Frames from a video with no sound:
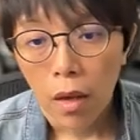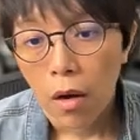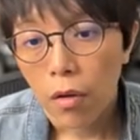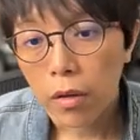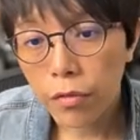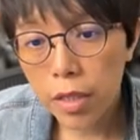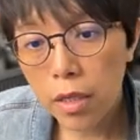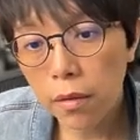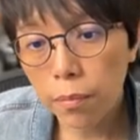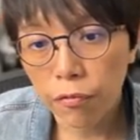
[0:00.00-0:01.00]
Well, the
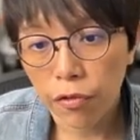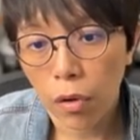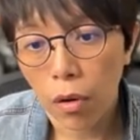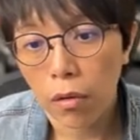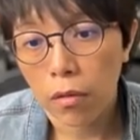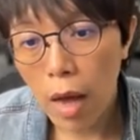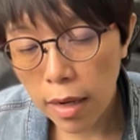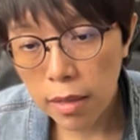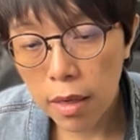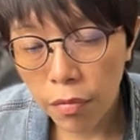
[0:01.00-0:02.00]
reason for
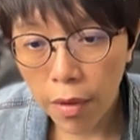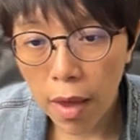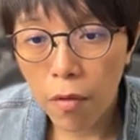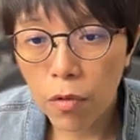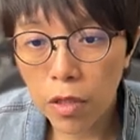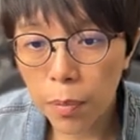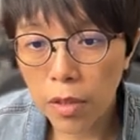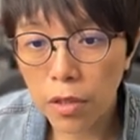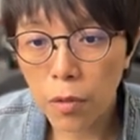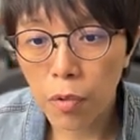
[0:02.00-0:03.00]
asking that was
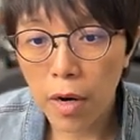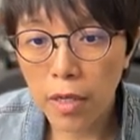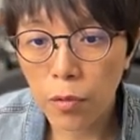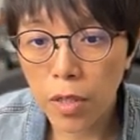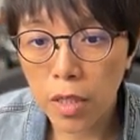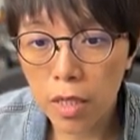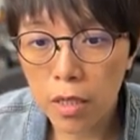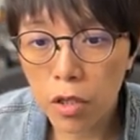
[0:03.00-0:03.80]
because price was near